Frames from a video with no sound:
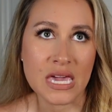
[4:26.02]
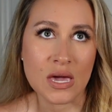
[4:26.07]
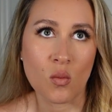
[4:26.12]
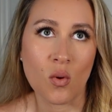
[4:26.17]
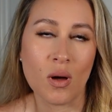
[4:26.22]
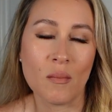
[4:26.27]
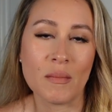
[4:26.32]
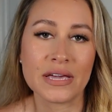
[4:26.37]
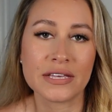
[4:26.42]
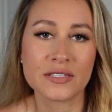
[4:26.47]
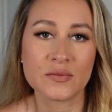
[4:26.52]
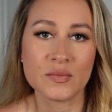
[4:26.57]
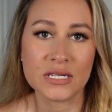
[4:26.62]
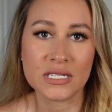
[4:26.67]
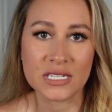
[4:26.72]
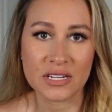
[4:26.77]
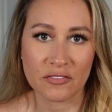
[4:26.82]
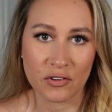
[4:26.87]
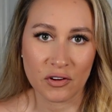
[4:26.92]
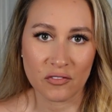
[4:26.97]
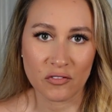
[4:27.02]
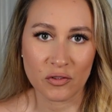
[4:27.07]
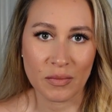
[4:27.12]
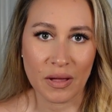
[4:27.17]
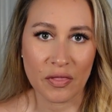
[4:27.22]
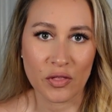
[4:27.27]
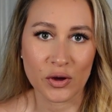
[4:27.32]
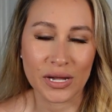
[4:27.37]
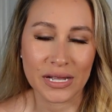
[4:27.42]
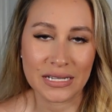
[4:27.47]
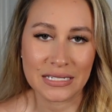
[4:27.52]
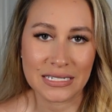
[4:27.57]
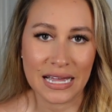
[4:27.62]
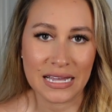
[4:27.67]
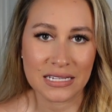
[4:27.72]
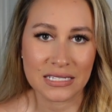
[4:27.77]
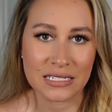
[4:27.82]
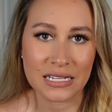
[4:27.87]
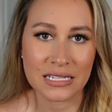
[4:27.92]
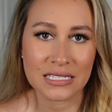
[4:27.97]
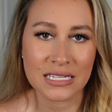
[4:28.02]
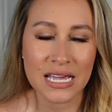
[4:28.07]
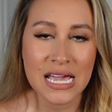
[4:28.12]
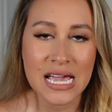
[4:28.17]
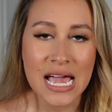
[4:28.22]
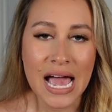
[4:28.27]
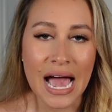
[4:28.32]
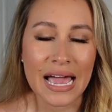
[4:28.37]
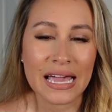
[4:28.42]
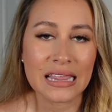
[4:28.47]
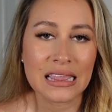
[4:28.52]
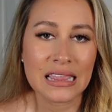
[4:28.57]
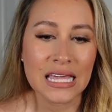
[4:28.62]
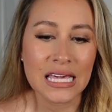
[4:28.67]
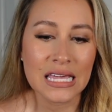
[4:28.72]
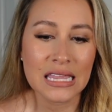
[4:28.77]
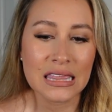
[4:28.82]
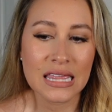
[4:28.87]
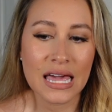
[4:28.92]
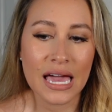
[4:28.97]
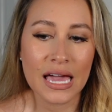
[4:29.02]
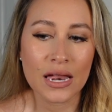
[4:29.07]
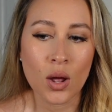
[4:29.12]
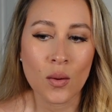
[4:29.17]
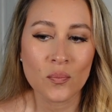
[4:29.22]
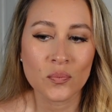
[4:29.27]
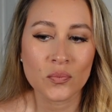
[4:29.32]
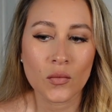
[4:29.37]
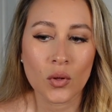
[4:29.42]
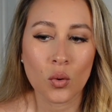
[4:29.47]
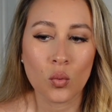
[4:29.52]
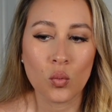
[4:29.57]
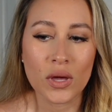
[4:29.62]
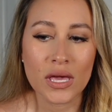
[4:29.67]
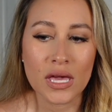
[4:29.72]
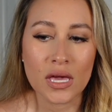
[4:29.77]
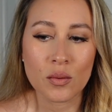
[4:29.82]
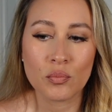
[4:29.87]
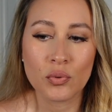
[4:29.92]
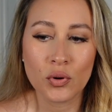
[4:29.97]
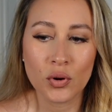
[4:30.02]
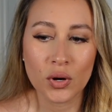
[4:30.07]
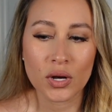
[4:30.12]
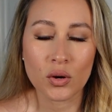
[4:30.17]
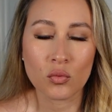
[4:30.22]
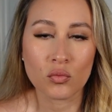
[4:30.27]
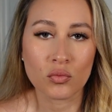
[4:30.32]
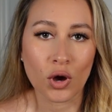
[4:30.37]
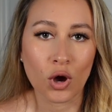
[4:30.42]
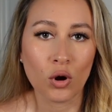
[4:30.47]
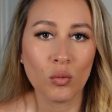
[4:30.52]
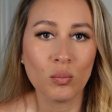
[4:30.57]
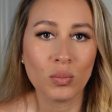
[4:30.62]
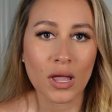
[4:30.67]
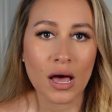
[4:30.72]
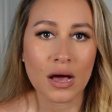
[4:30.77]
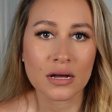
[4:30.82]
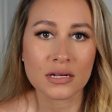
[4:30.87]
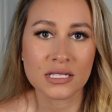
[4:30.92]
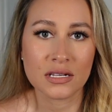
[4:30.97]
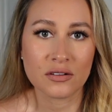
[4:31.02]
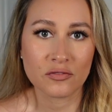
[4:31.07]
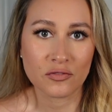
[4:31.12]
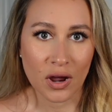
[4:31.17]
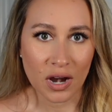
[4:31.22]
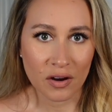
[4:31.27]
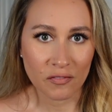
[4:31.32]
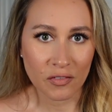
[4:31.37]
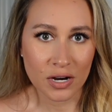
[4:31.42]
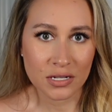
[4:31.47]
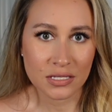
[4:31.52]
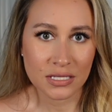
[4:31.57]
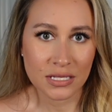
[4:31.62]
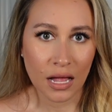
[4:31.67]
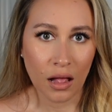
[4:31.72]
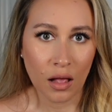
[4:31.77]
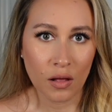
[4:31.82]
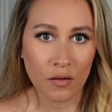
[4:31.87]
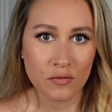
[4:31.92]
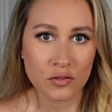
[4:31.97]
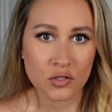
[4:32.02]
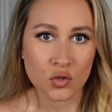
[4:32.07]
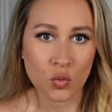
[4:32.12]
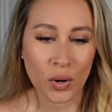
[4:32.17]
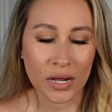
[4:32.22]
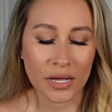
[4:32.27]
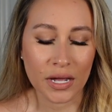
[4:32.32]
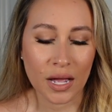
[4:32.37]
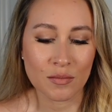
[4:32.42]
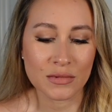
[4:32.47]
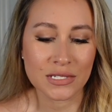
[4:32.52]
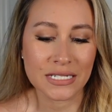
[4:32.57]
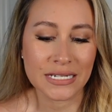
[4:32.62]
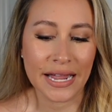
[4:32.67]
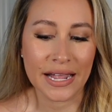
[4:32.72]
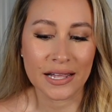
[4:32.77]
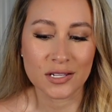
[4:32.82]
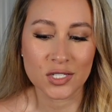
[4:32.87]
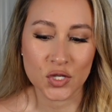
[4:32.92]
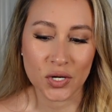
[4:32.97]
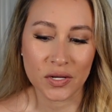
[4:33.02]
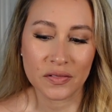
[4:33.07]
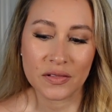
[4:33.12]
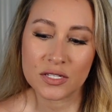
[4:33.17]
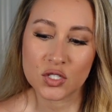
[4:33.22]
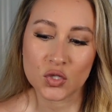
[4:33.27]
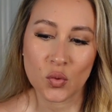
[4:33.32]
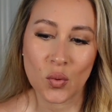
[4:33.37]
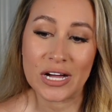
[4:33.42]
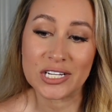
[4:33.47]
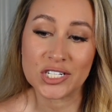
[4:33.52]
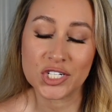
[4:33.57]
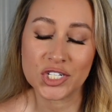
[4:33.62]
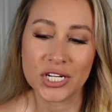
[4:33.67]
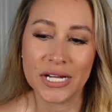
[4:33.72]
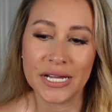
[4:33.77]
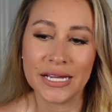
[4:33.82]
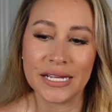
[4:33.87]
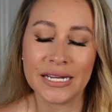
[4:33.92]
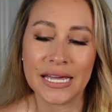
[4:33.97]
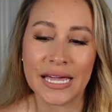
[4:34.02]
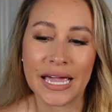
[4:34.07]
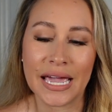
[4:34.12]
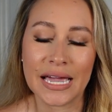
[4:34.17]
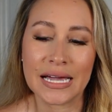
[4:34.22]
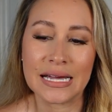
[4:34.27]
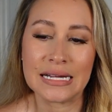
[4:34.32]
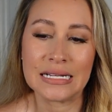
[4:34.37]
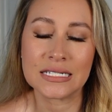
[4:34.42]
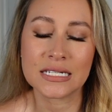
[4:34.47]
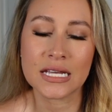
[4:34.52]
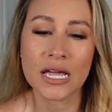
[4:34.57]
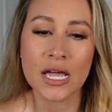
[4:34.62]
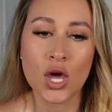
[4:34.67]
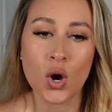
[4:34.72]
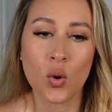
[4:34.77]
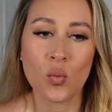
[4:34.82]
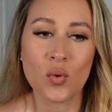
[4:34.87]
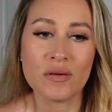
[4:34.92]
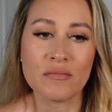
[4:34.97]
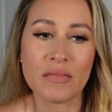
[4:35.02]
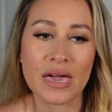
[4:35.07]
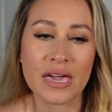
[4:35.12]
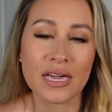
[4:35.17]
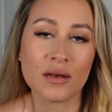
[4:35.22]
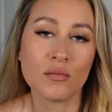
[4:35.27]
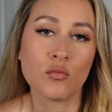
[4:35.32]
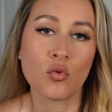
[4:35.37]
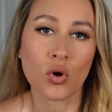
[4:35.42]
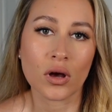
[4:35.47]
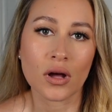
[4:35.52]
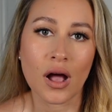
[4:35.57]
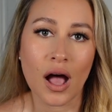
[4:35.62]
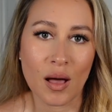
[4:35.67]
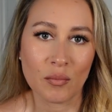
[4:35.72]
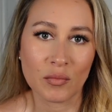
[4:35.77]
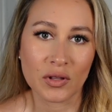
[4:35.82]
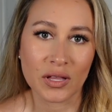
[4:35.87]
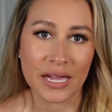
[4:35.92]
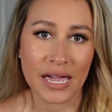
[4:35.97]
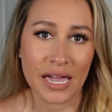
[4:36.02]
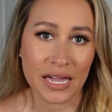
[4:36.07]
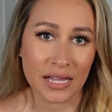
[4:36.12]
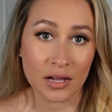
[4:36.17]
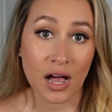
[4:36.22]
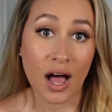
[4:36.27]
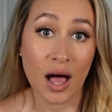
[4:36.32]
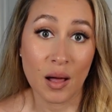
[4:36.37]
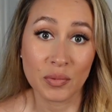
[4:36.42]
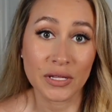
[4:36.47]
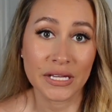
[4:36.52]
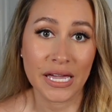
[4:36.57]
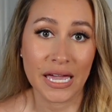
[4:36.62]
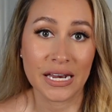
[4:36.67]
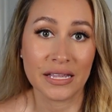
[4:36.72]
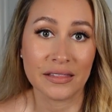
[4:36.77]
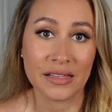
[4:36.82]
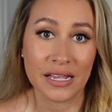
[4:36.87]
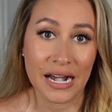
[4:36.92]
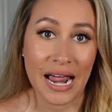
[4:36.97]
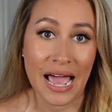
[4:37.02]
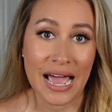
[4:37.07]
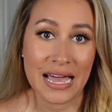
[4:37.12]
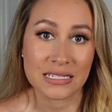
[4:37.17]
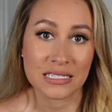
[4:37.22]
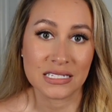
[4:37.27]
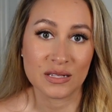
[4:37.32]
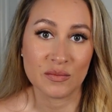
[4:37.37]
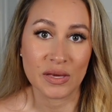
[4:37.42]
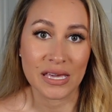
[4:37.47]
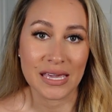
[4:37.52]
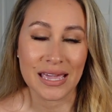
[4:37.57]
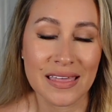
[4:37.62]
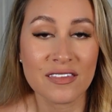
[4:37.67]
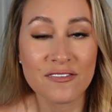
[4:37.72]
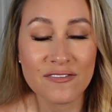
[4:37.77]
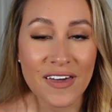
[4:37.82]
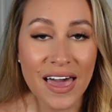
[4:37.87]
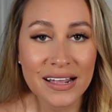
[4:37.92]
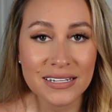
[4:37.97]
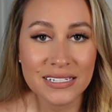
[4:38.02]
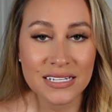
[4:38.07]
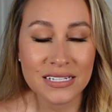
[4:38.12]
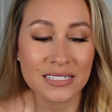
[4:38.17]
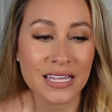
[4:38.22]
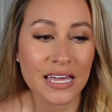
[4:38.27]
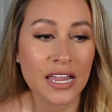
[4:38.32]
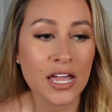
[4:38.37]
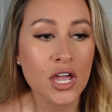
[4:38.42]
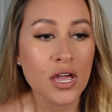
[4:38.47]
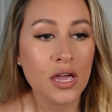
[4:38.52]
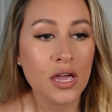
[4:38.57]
what makes me different from other contestants, I think that we put roadblocks in front of ourselves when it comes to answering this question, and we make it more complicated than it has to be. And the fact is that